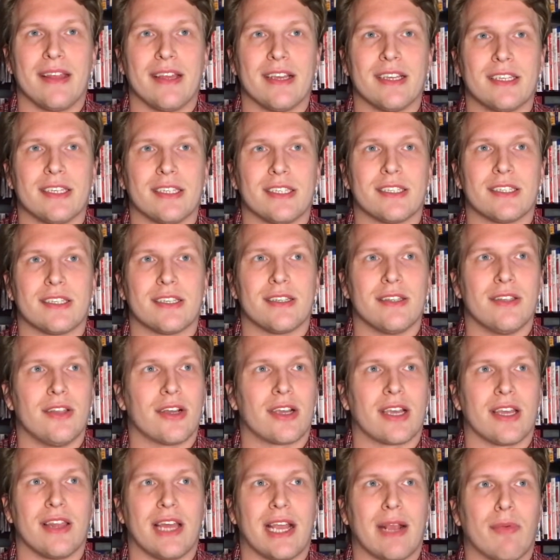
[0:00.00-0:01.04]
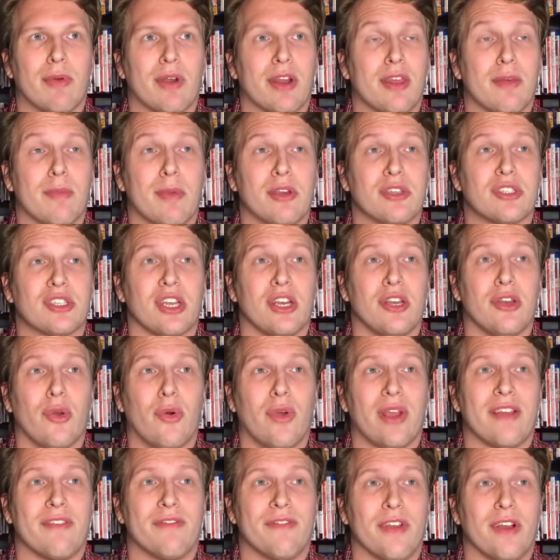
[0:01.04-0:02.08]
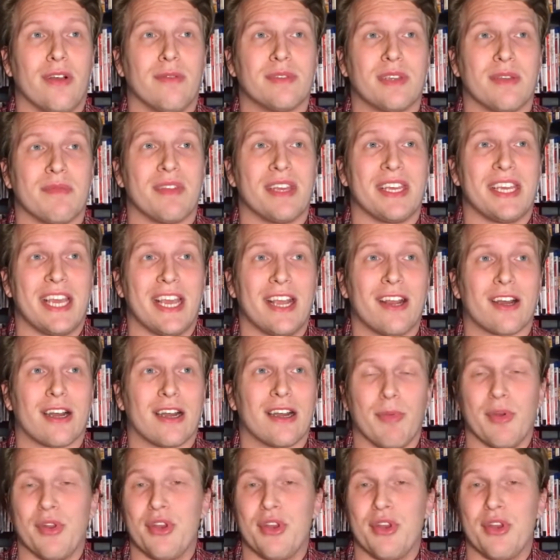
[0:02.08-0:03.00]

This is looking like one of the most annoying films of the year.